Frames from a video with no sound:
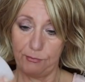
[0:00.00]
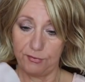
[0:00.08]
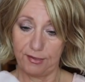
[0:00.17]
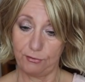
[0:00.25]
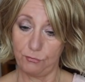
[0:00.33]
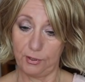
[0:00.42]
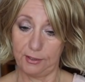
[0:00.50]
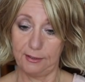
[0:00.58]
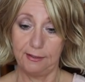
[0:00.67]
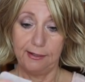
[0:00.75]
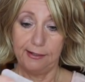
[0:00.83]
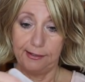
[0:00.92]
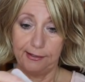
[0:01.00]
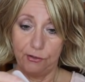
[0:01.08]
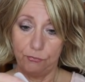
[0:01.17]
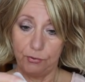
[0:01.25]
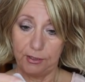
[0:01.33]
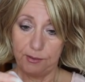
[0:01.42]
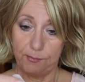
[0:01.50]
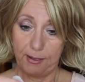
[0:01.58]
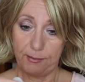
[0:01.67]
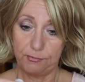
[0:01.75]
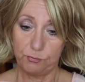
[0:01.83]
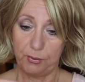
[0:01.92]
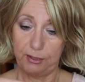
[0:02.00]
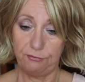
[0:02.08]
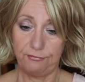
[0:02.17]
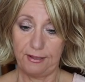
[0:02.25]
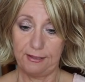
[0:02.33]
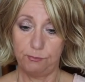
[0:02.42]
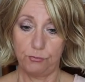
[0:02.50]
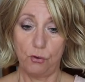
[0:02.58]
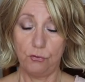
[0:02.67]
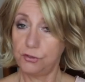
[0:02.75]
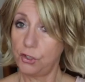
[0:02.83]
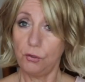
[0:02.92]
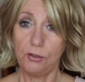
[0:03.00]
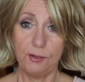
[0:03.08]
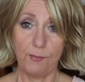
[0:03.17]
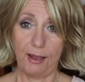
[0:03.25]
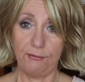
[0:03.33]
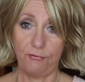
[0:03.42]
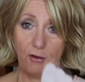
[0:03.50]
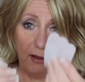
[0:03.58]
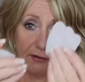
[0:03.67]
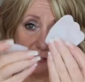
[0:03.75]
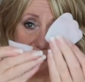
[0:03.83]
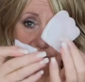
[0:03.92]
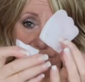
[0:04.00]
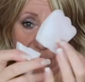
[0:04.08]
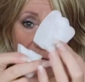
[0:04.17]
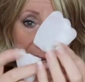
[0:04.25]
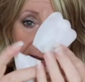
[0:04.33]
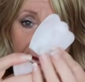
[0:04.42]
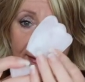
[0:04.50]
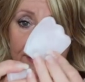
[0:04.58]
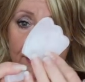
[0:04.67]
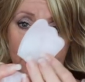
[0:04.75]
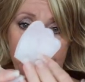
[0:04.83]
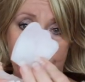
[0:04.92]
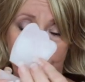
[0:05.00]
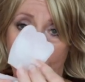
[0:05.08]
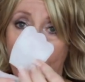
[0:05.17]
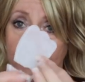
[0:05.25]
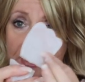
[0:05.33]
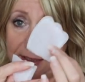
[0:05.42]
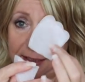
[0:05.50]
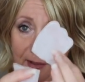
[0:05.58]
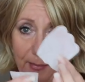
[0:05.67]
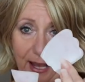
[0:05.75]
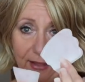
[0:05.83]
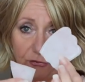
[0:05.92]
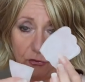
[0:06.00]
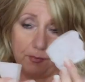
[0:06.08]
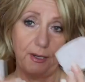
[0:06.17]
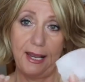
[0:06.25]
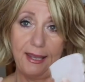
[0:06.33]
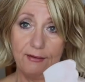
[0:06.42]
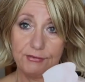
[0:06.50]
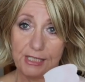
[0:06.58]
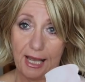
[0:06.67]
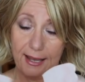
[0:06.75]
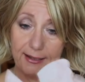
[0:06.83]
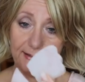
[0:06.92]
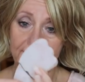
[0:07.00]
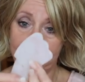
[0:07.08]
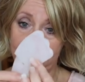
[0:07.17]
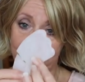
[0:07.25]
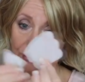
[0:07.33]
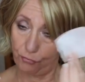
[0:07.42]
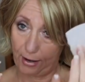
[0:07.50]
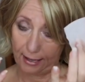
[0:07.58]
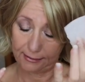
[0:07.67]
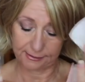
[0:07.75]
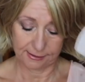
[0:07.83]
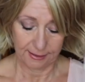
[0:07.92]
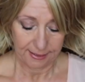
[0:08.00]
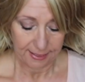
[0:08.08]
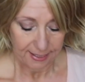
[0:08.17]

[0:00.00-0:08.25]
I was like really, really bummed when it fell. It broke. Totally my fault. You know, I dropped it in the bathroom and I have tile and it cracked.